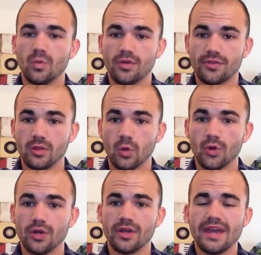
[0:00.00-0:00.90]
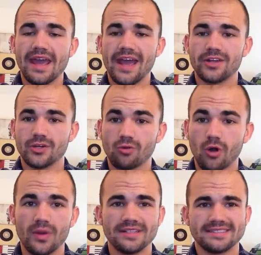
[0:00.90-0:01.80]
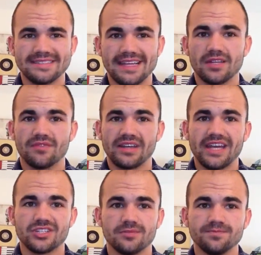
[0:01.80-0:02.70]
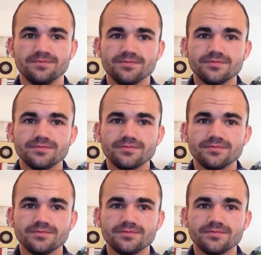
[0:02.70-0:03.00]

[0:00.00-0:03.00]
with the Lord and to grow in sanctification.